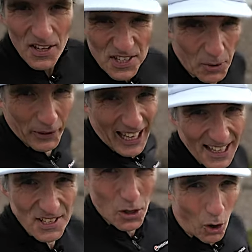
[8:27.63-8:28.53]
So
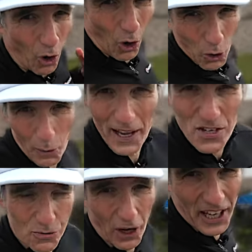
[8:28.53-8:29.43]
unless you're always
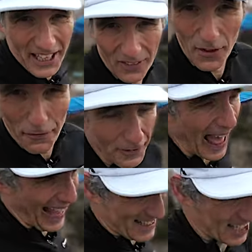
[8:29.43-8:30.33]
running on the
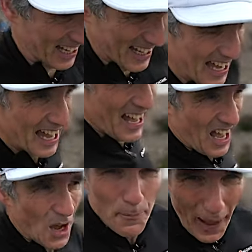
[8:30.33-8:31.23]
flat,
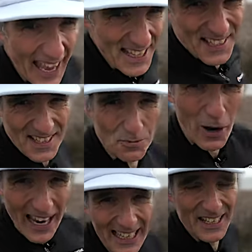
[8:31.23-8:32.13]
pace is
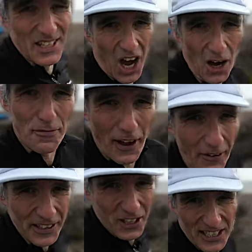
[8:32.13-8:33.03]
really not a
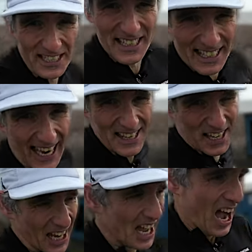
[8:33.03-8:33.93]
very good
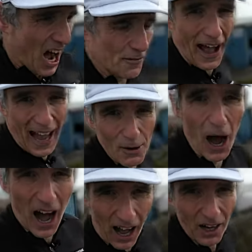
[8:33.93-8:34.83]
indicator of how
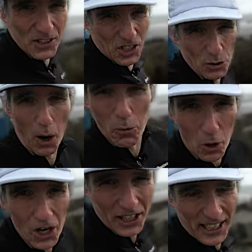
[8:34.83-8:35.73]
hard you are
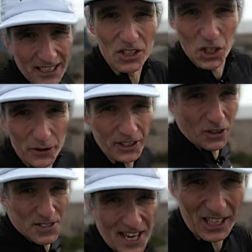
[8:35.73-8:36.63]
working during your
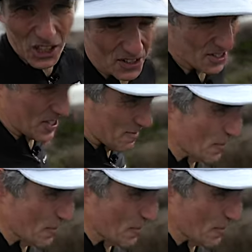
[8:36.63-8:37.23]
sessions.